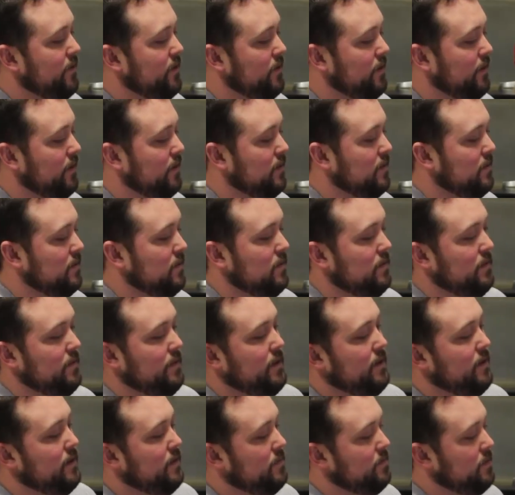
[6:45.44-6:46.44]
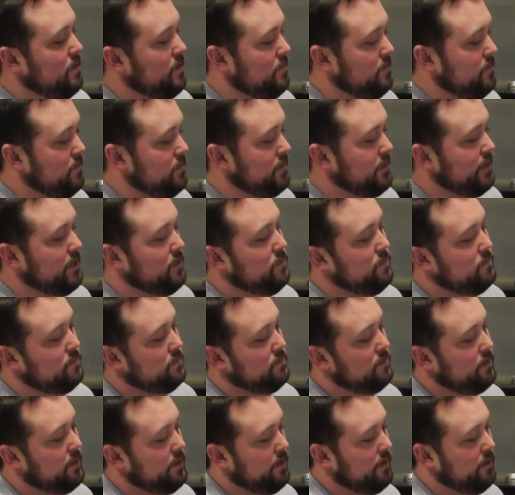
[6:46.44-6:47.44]
you get all the air bubbles out,
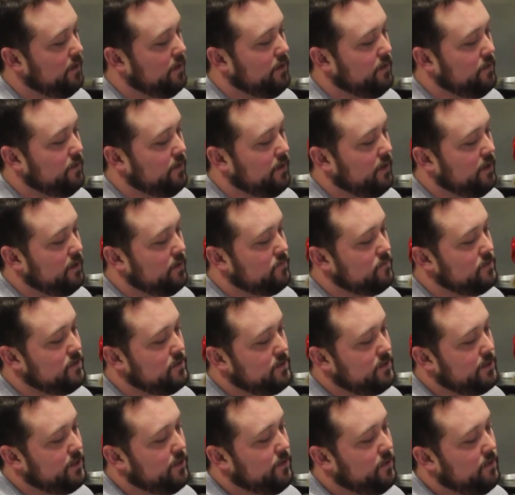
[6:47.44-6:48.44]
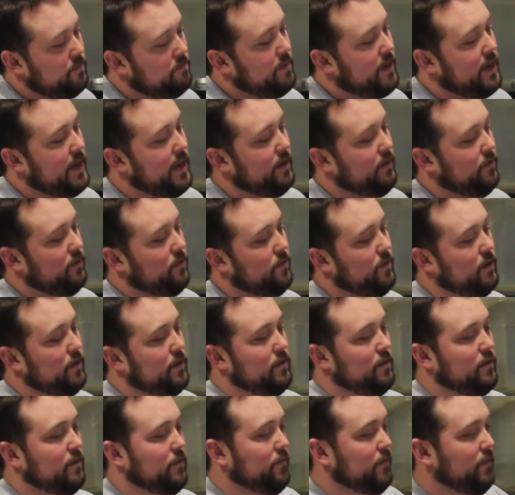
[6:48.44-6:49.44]
and you got a really good bond to
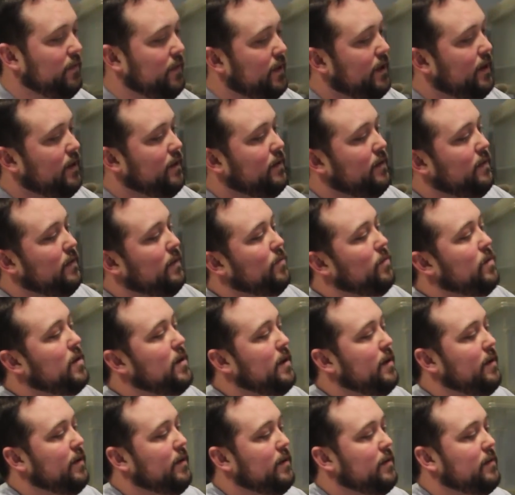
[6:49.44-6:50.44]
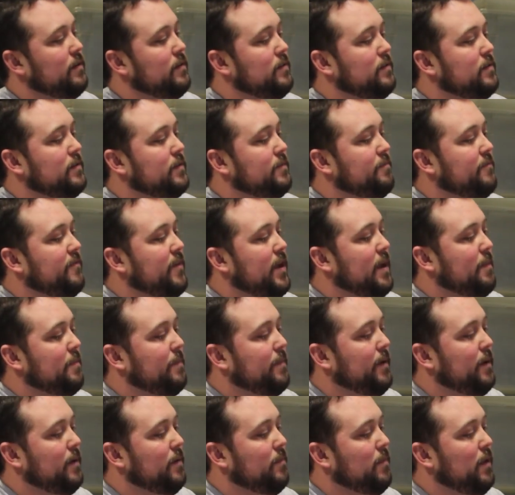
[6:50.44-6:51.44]
it, you let the water
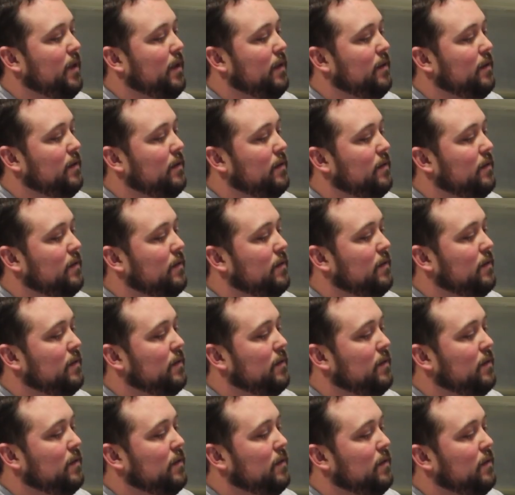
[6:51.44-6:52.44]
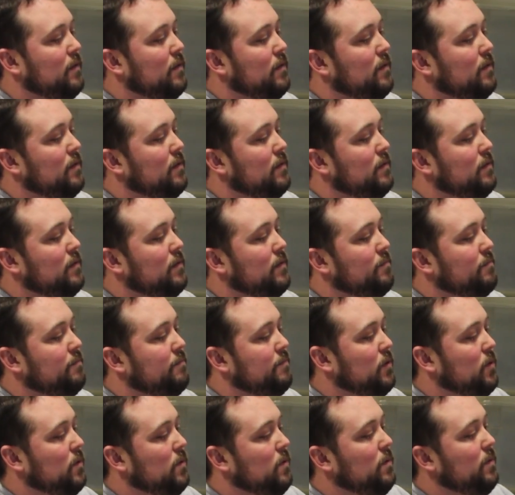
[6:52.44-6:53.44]
evaporate a bit. You can
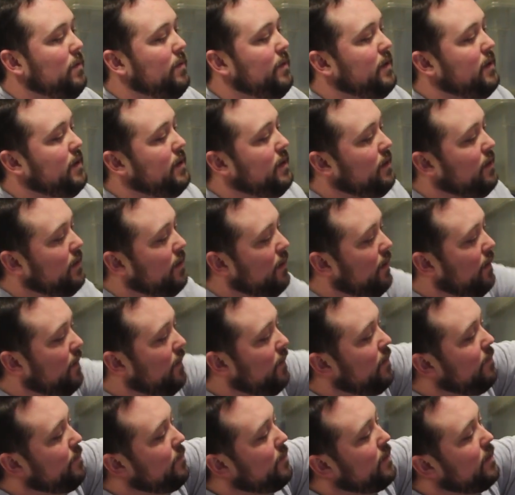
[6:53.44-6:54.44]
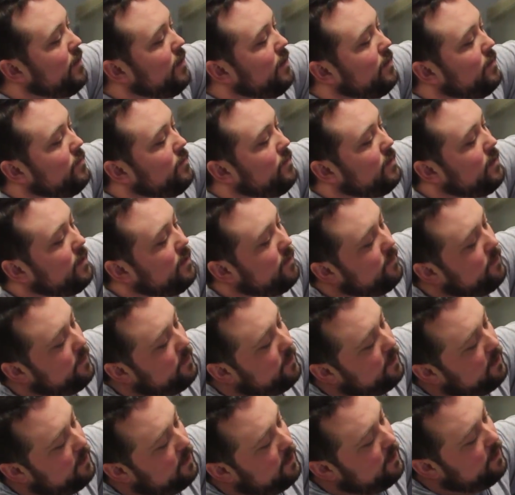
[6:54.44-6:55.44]
pull the decal protective
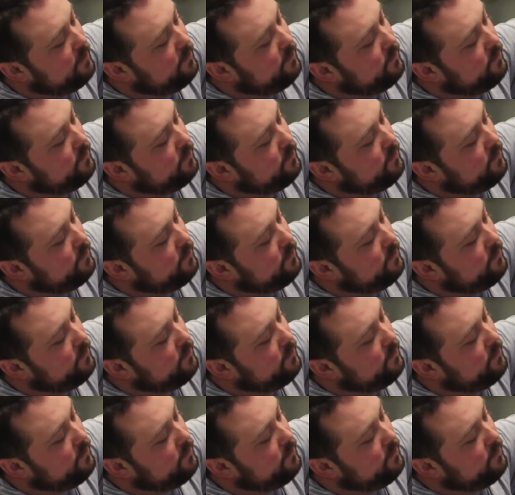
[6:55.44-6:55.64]
cover off.